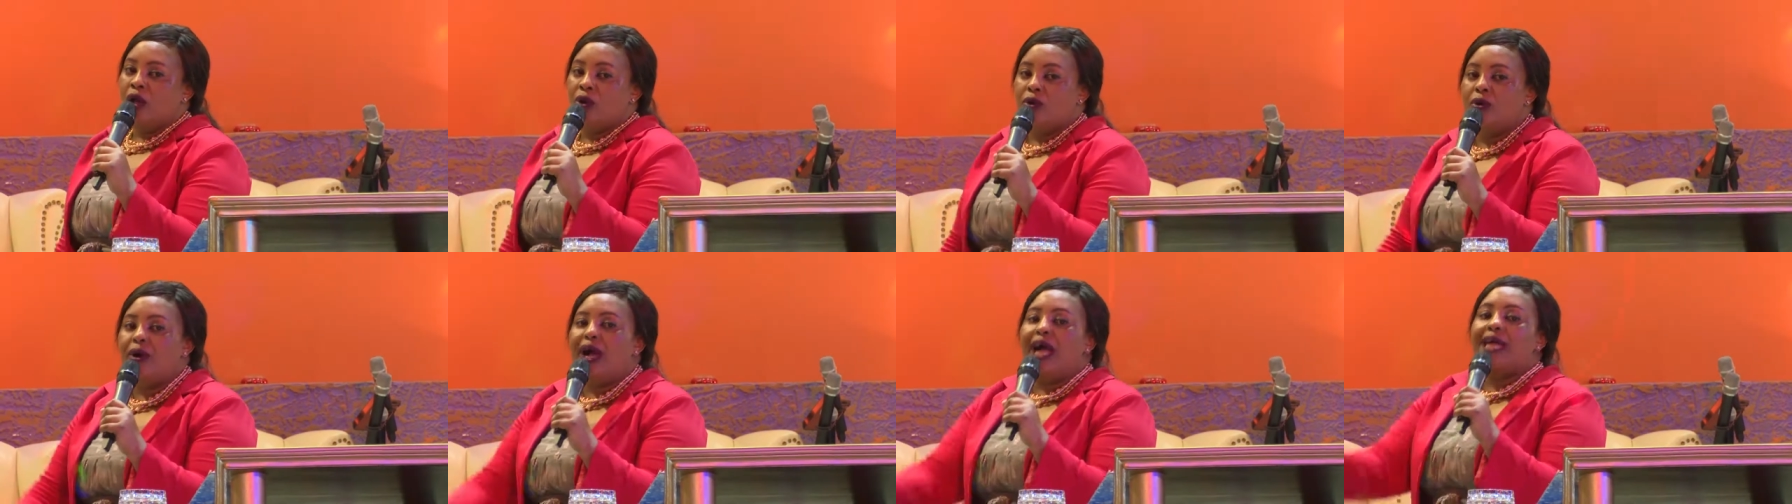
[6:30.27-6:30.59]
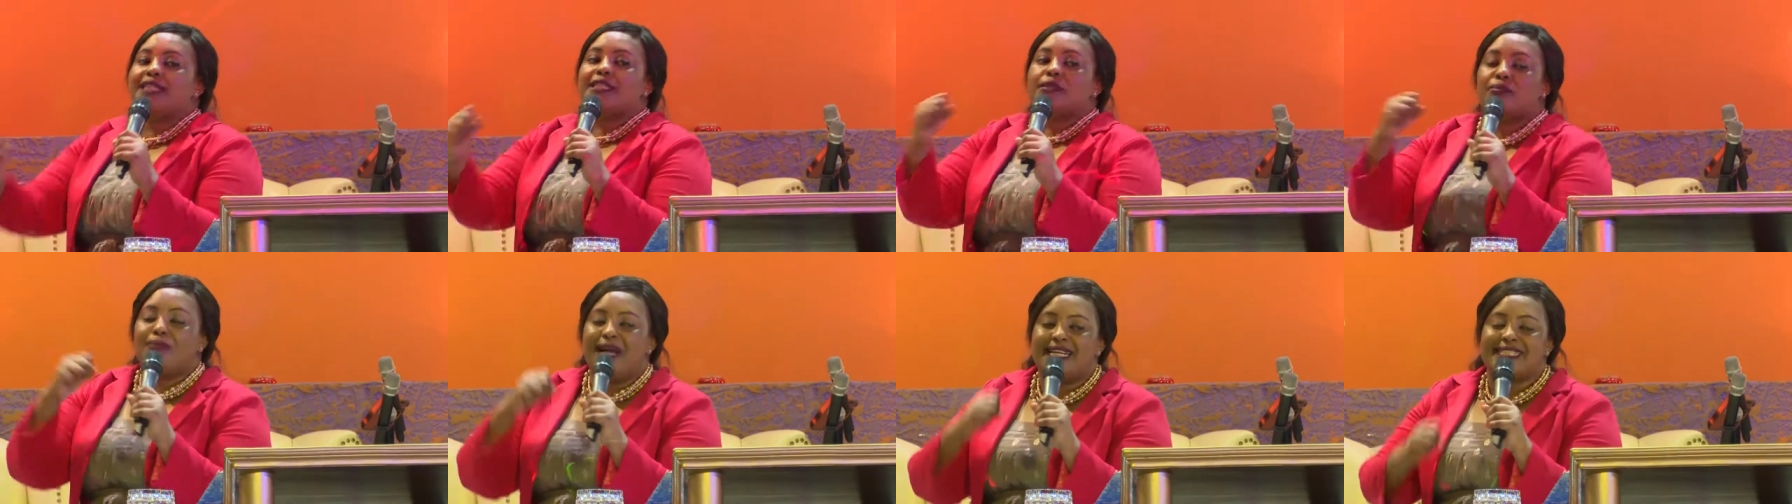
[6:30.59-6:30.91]
who
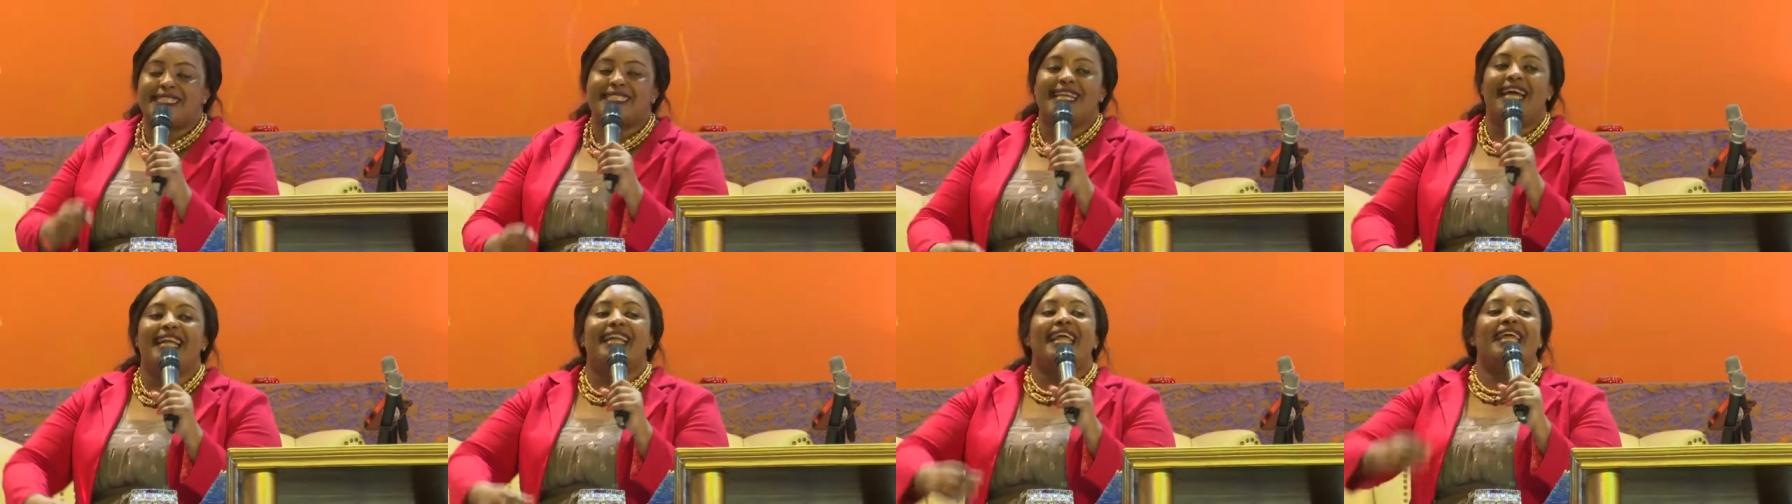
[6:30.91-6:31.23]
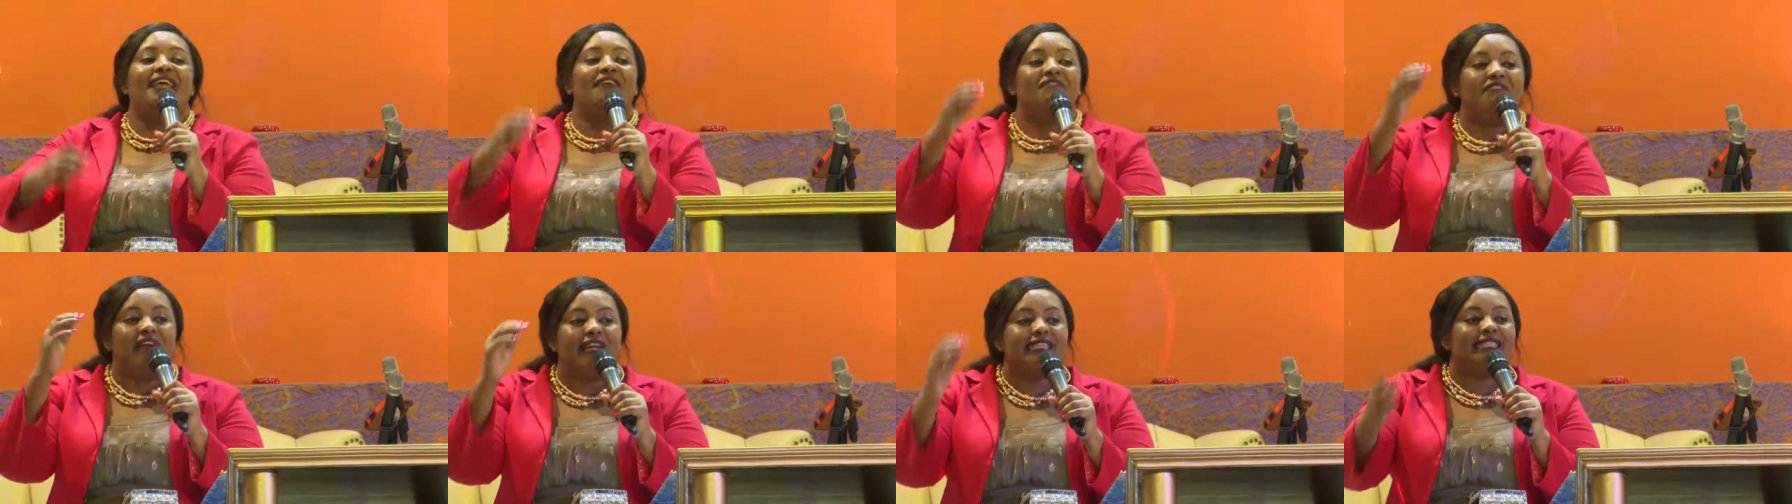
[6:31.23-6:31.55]
has mastered
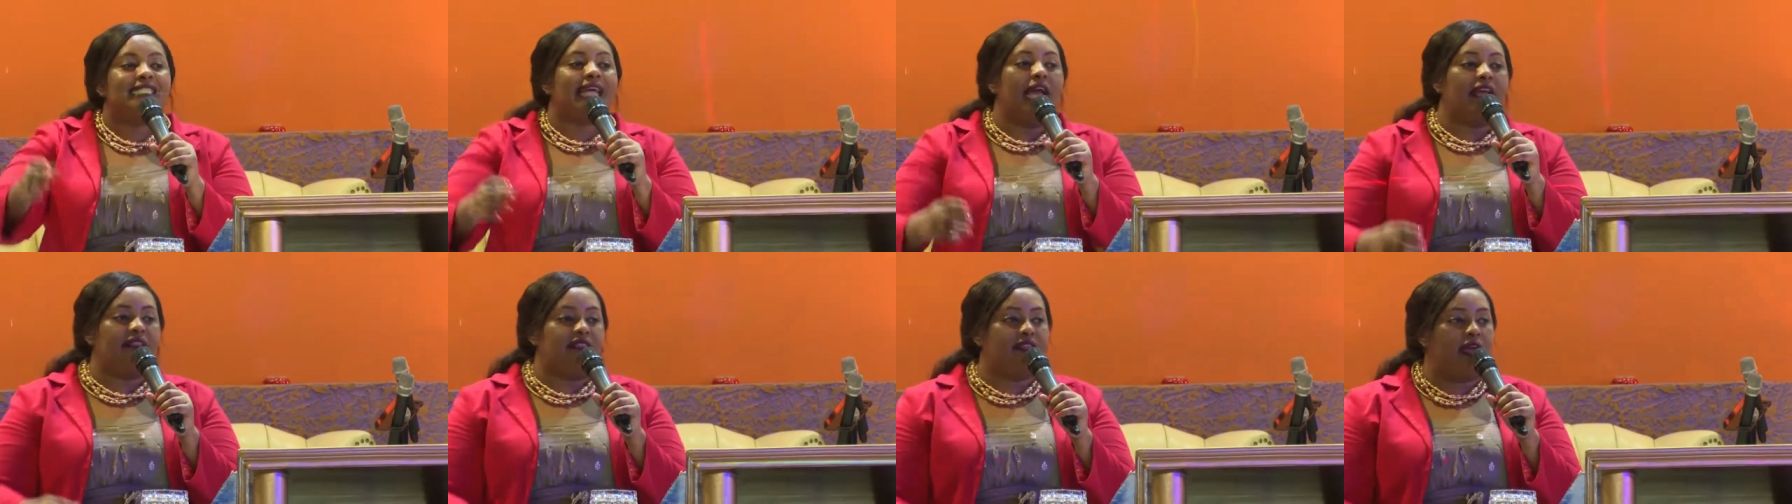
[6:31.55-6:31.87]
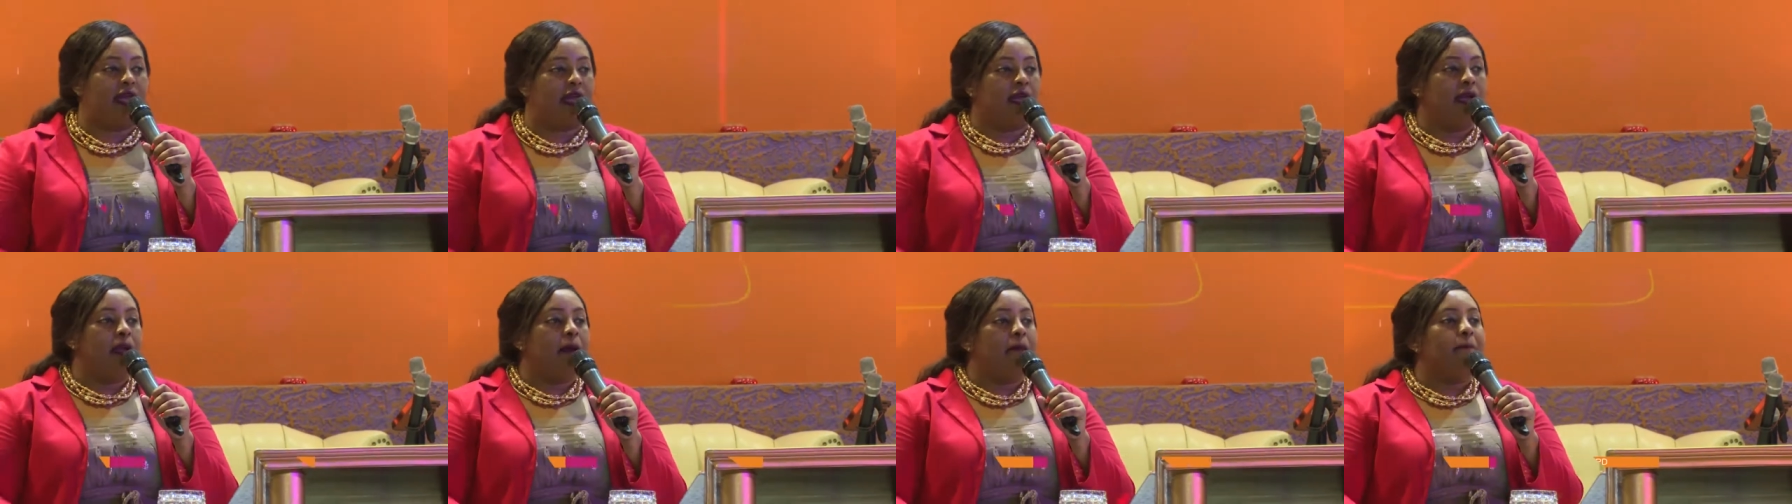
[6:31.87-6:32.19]
even
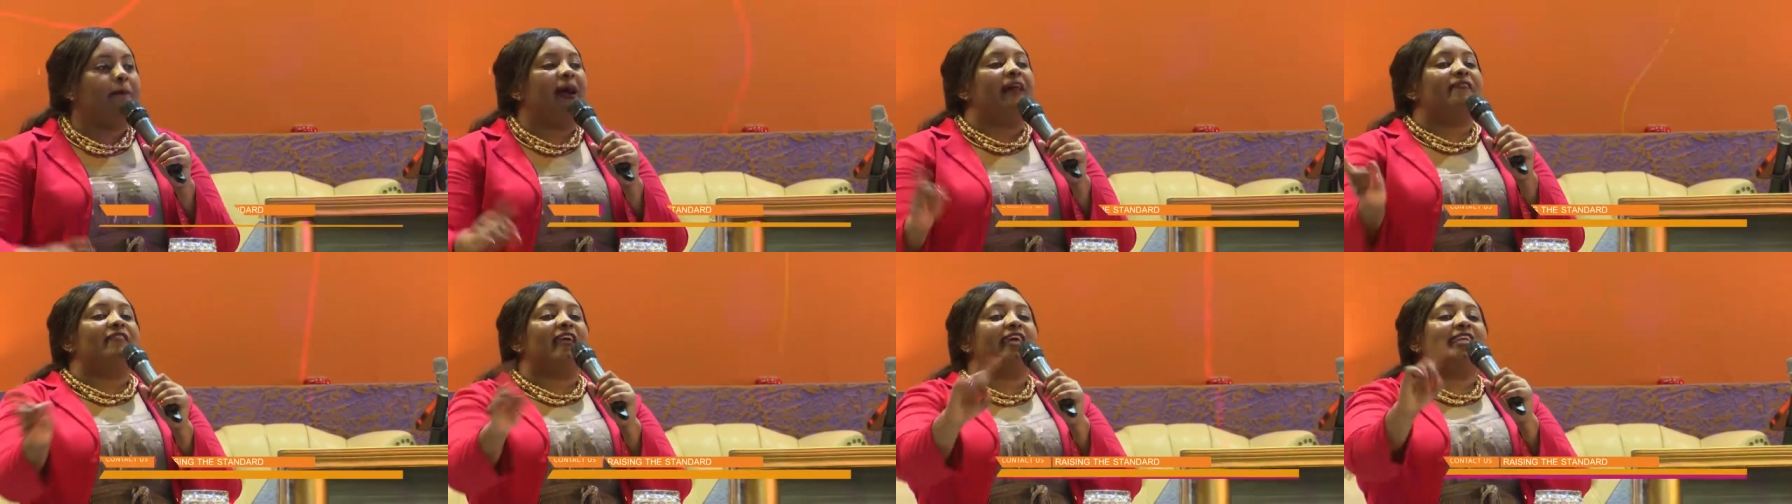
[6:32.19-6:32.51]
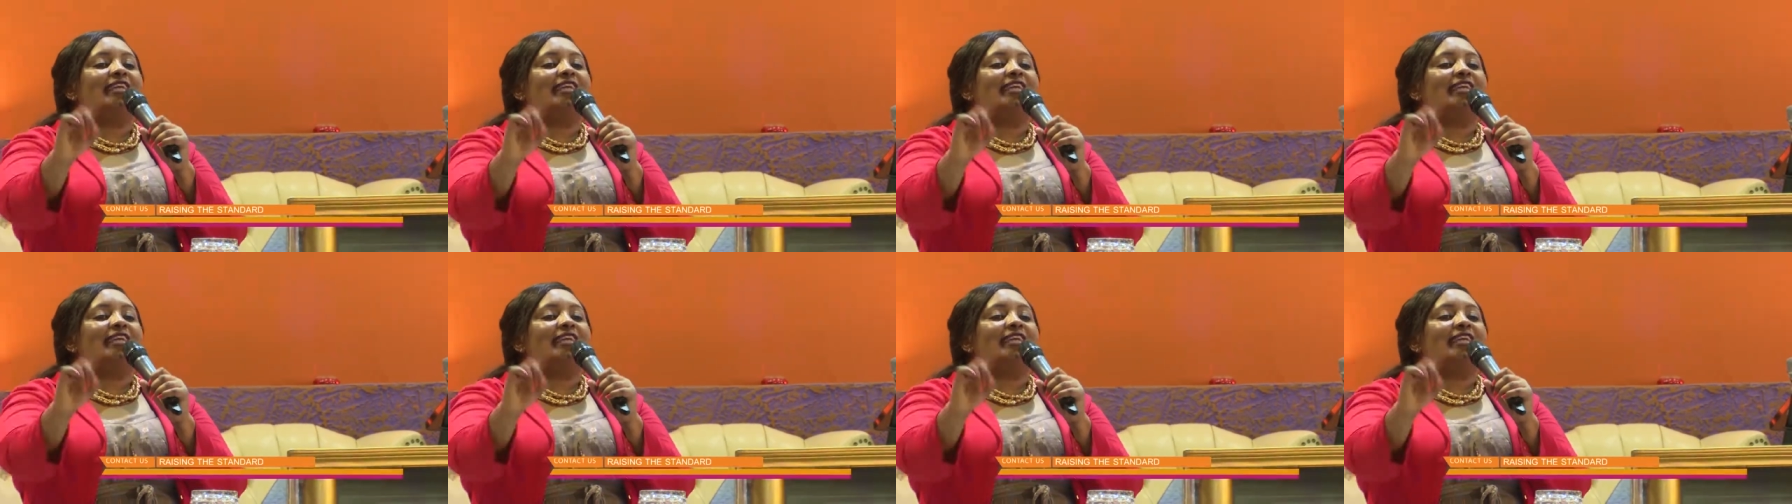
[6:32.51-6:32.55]
tithing, but they